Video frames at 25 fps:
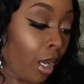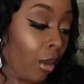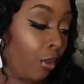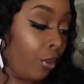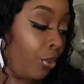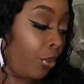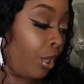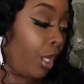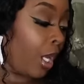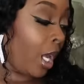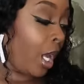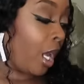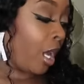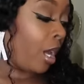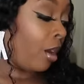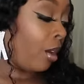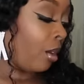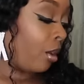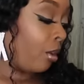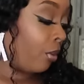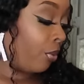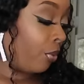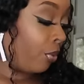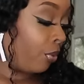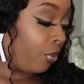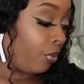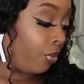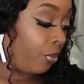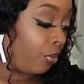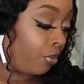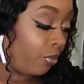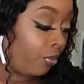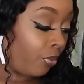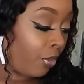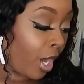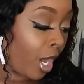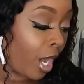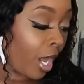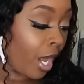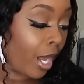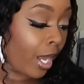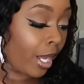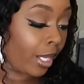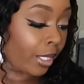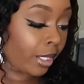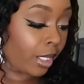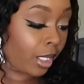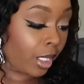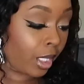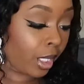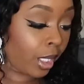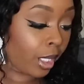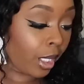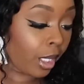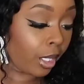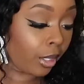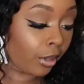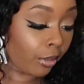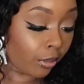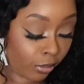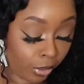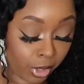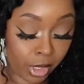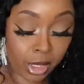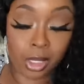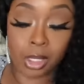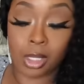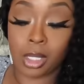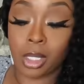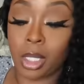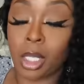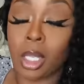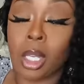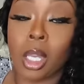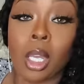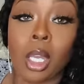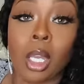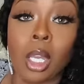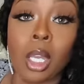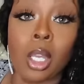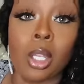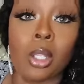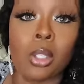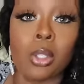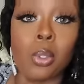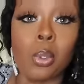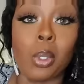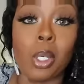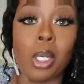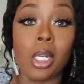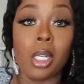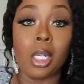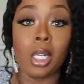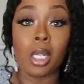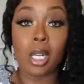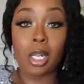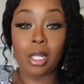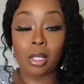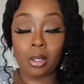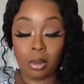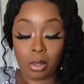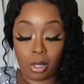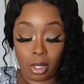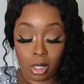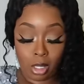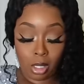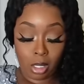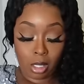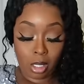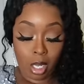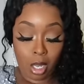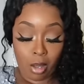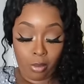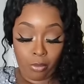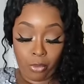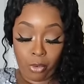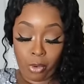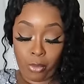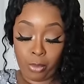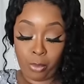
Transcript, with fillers: I'm finna have five, ten, fifteen, twelve hundred dollars worth of cologne.